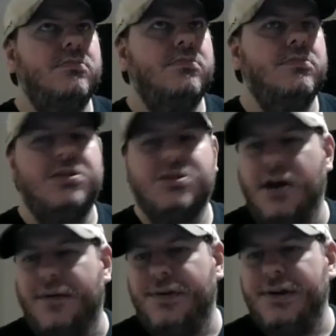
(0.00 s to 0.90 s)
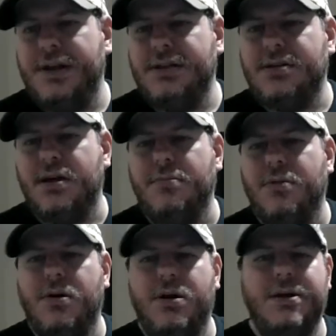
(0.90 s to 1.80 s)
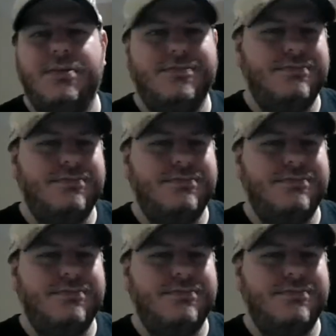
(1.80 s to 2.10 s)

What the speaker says: Discovery did something on it